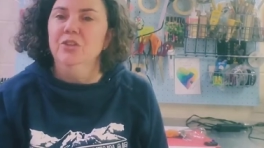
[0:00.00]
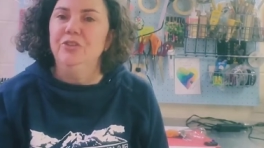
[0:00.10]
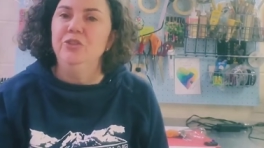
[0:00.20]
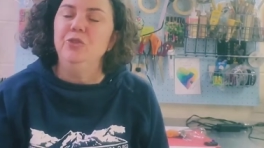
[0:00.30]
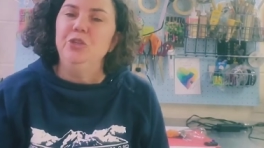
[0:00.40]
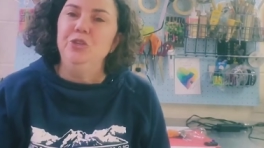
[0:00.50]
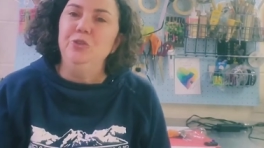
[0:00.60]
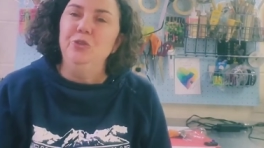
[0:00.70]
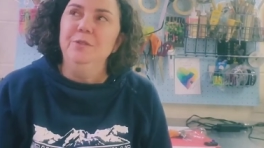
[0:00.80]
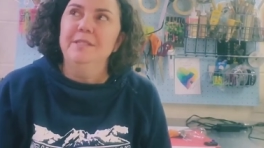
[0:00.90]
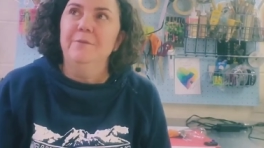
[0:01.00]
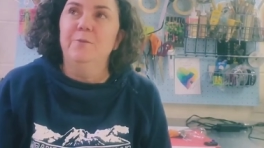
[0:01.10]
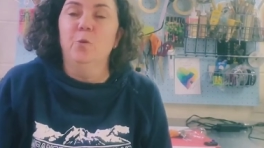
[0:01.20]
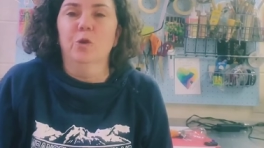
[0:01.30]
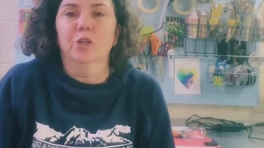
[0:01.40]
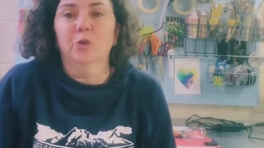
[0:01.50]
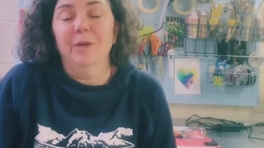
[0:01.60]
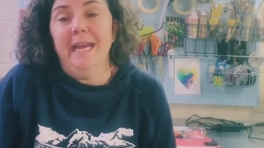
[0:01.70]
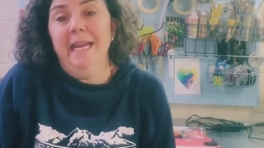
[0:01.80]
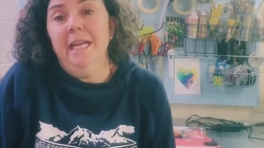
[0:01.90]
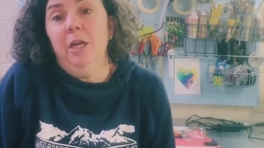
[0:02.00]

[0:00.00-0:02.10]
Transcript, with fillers: to use for creating